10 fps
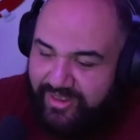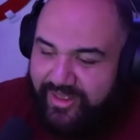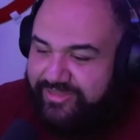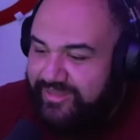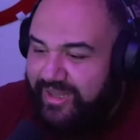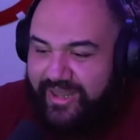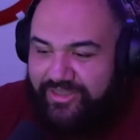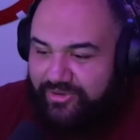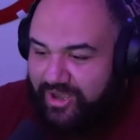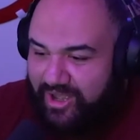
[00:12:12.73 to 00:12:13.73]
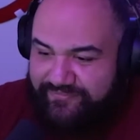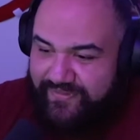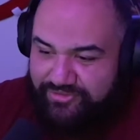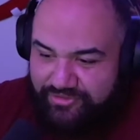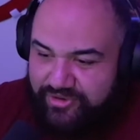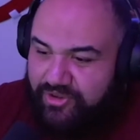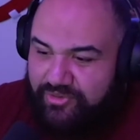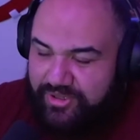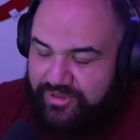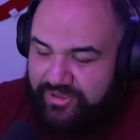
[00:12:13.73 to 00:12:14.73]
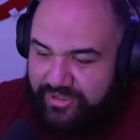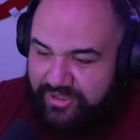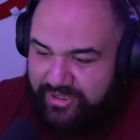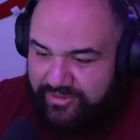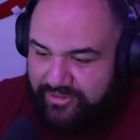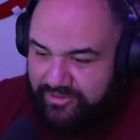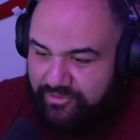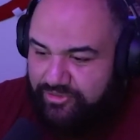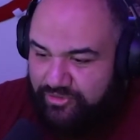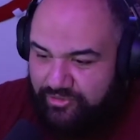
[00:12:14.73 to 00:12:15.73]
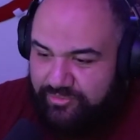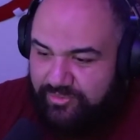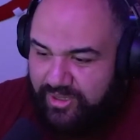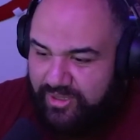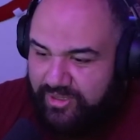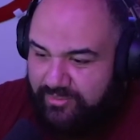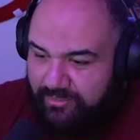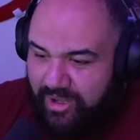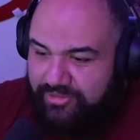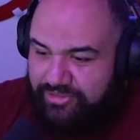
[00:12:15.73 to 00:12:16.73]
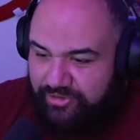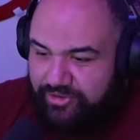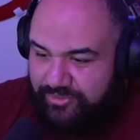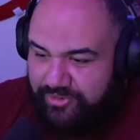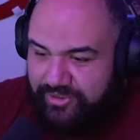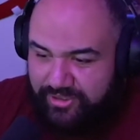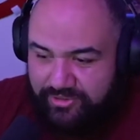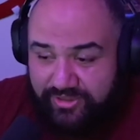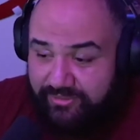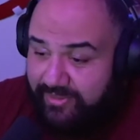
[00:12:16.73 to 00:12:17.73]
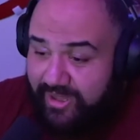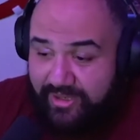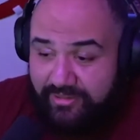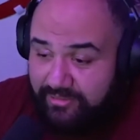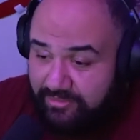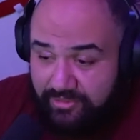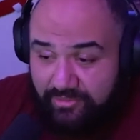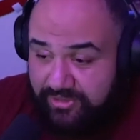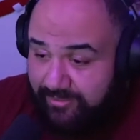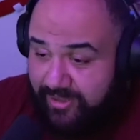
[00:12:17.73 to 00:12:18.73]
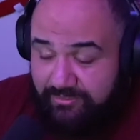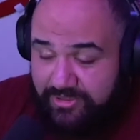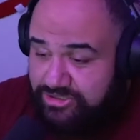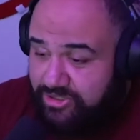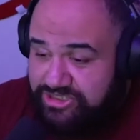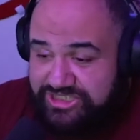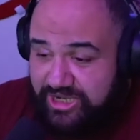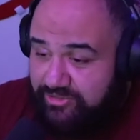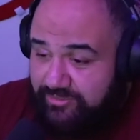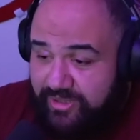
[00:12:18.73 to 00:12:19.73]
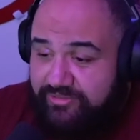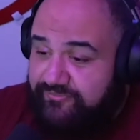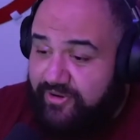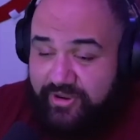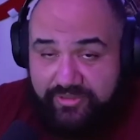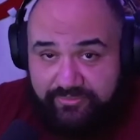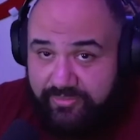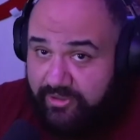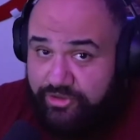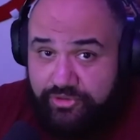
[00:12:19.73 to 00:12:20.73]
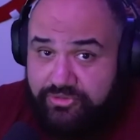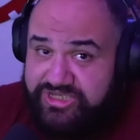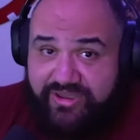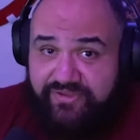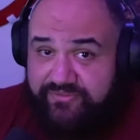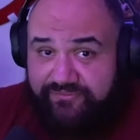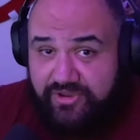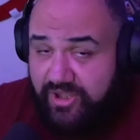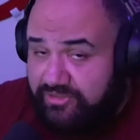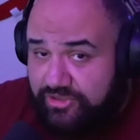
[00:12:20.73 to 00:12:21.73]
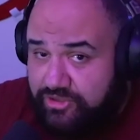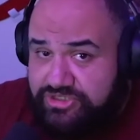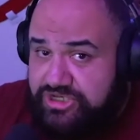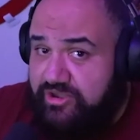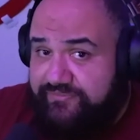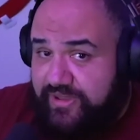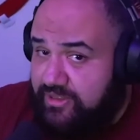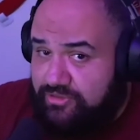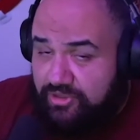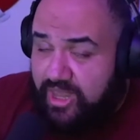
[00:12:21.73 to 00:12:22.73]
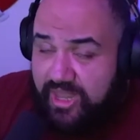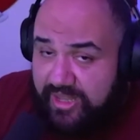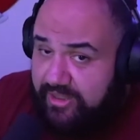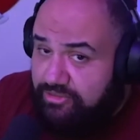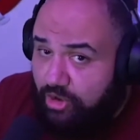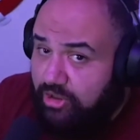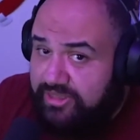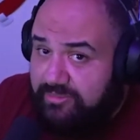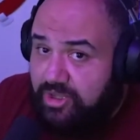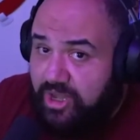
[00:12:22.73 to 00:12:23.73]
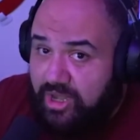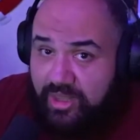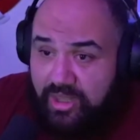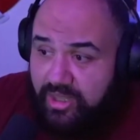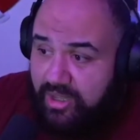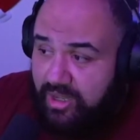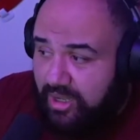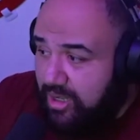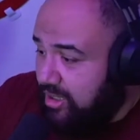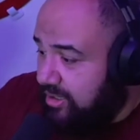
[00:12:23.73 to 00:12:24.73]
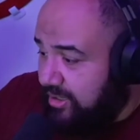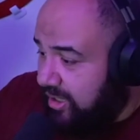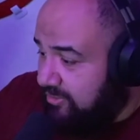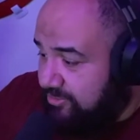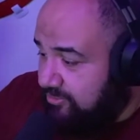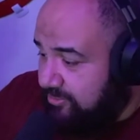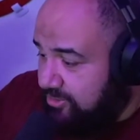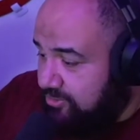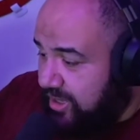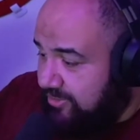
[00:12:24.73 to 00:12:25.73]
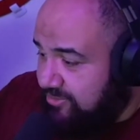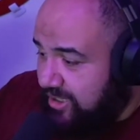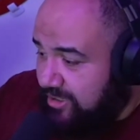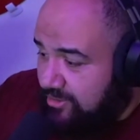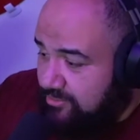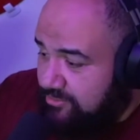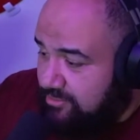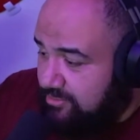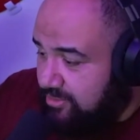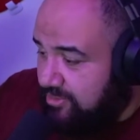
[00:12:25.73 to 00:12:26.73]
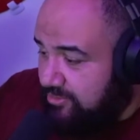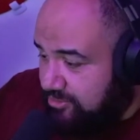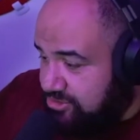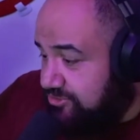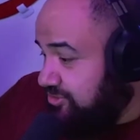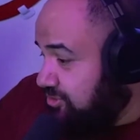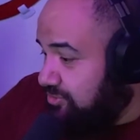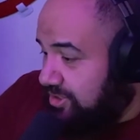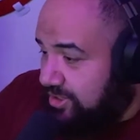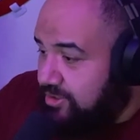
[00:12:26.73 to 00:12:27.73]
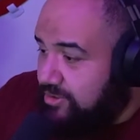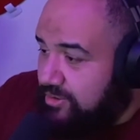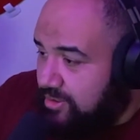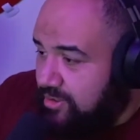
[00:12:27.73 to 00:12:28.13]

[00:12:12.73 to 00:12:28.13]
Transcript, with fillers: It's not like you Kong fans are alone in the in the YouTube monster community. D Man, you know, D Man, much larger channel than me, is very is a huge advocate for Kong. He's a huge Kong fan. He's a, he's all Team Kong. Uh, yeah. So I mean, you guys are not alone. You know, you're just alone in here.